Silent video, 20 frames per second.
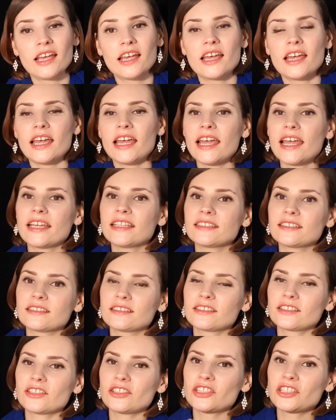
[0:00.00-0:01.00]
And
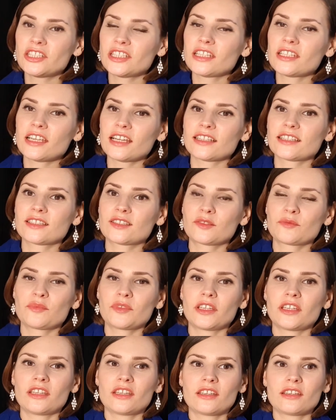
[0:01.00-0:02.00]
she gets to
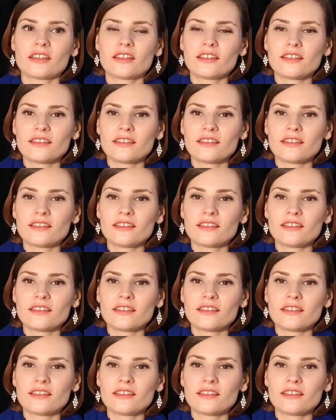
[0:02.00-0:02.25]
be